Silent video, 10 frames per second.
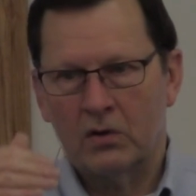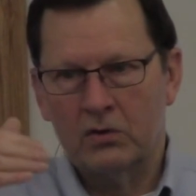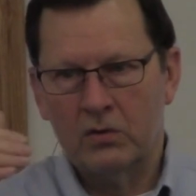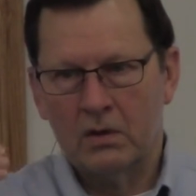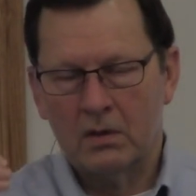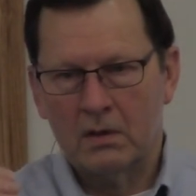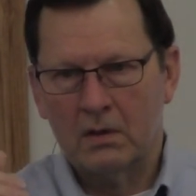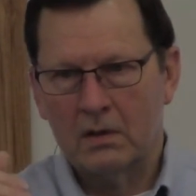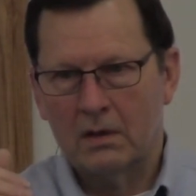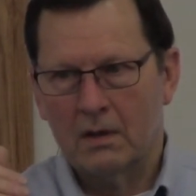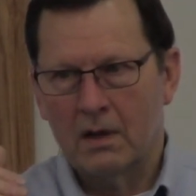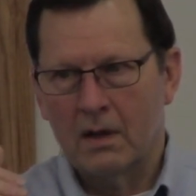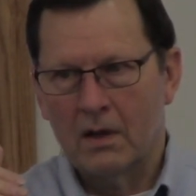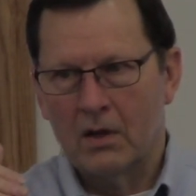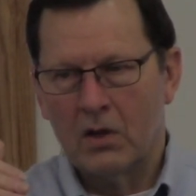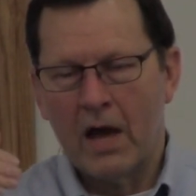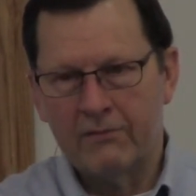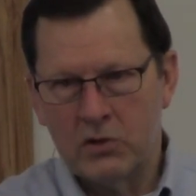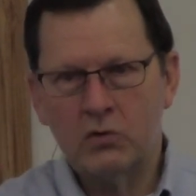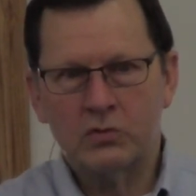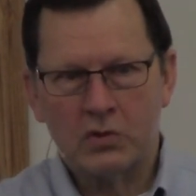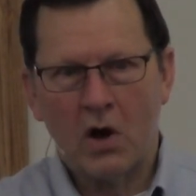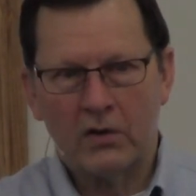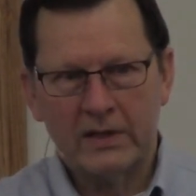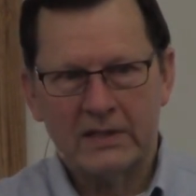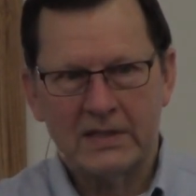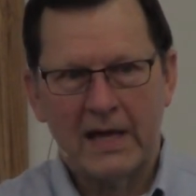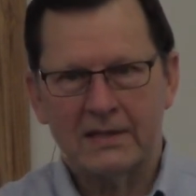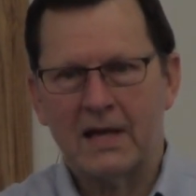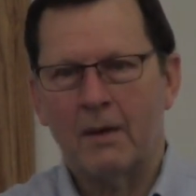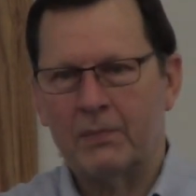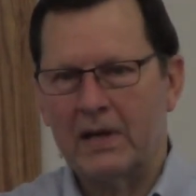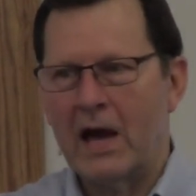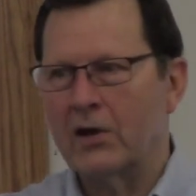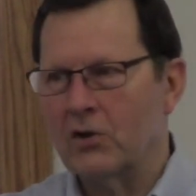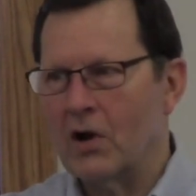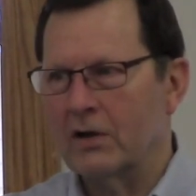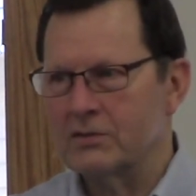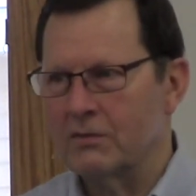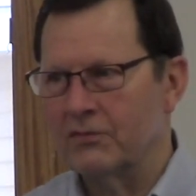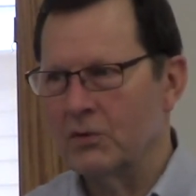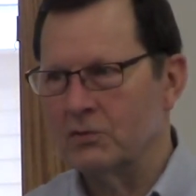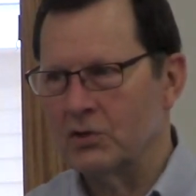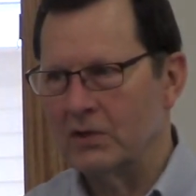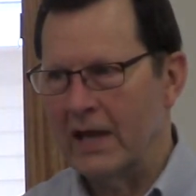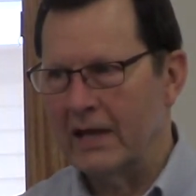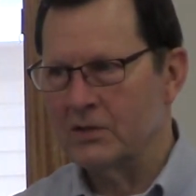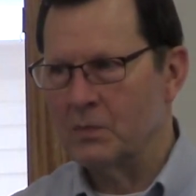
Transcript: you have used all these days up and now you're on some future days.